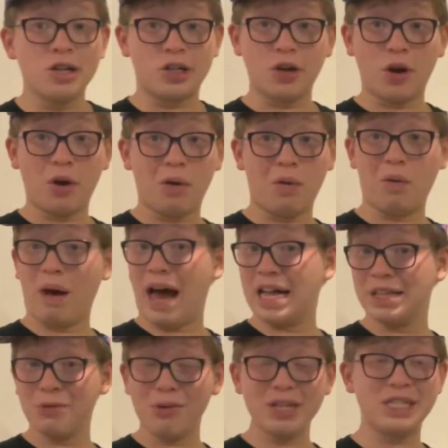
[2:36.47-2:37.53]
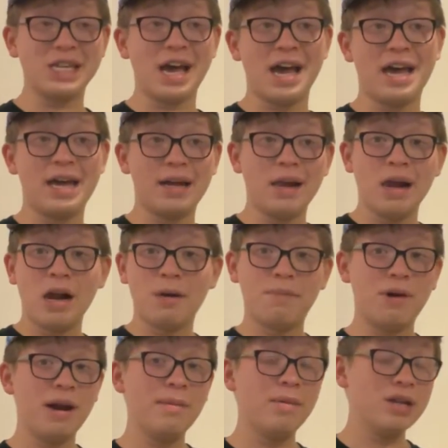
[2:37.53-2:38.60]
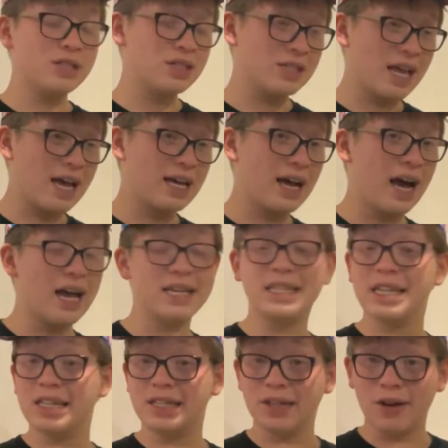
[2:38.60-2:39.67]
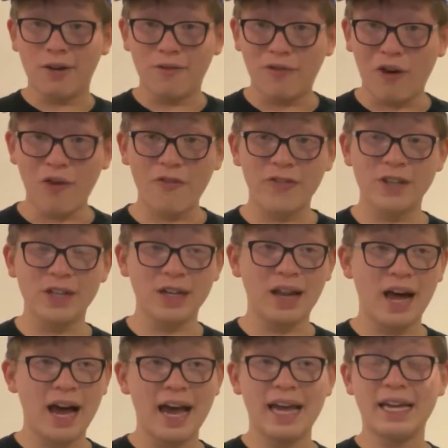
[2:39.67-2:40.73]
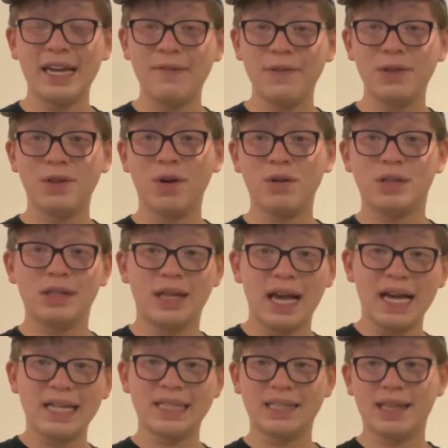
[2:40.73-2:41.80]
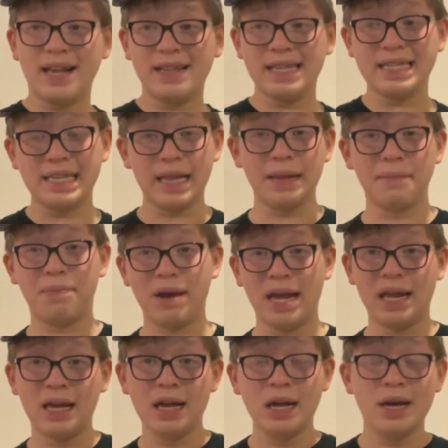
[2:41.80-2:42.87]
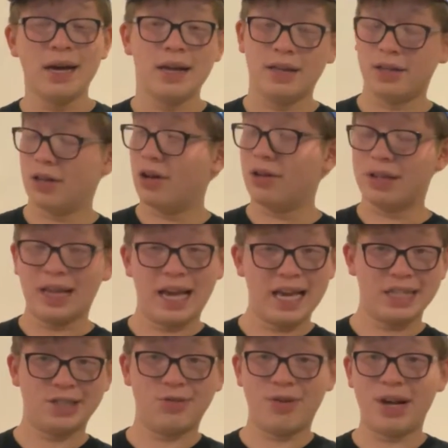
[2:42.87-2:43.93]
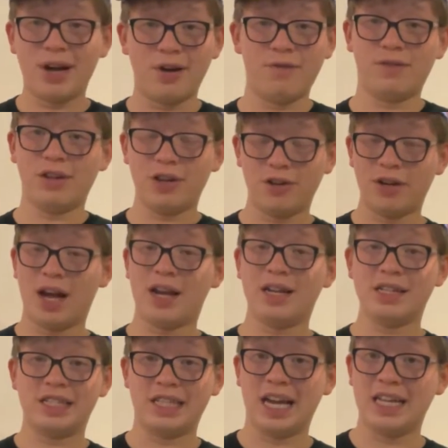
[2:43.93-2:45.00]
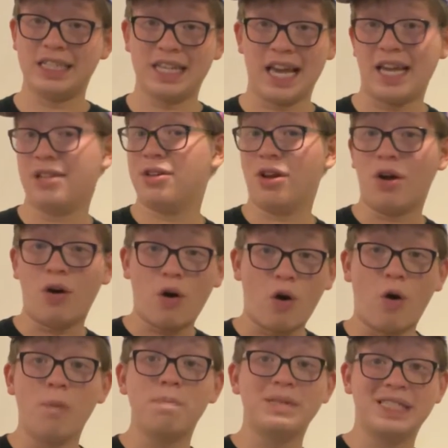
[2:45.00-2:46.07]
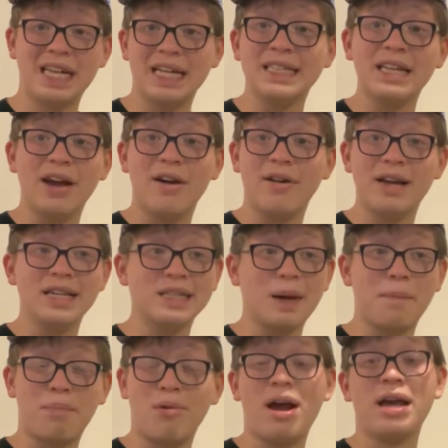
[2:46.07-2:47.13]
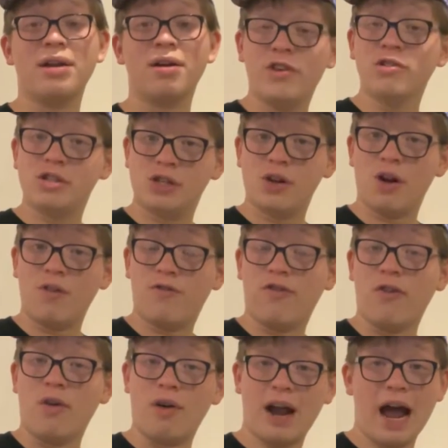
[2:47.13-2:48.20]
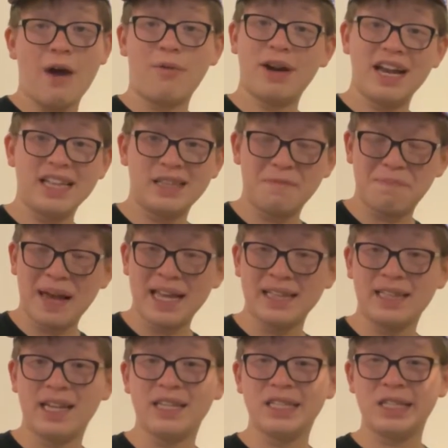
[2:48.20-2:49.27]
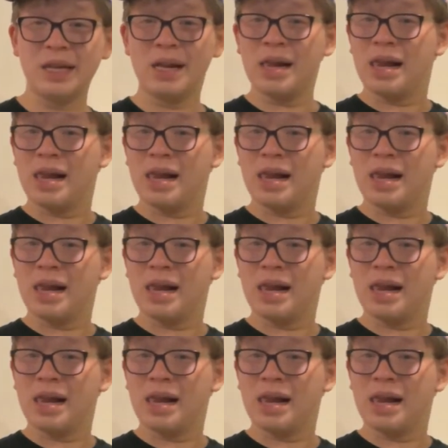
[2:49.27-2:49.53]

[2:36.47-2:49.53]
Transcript: So, as I was saying, pretty much today, guys, is, you know, 4th of July, and even though today is the day to celebrate, you know, the history of the United States and, you know, hopes that there is a brighter future for our independence,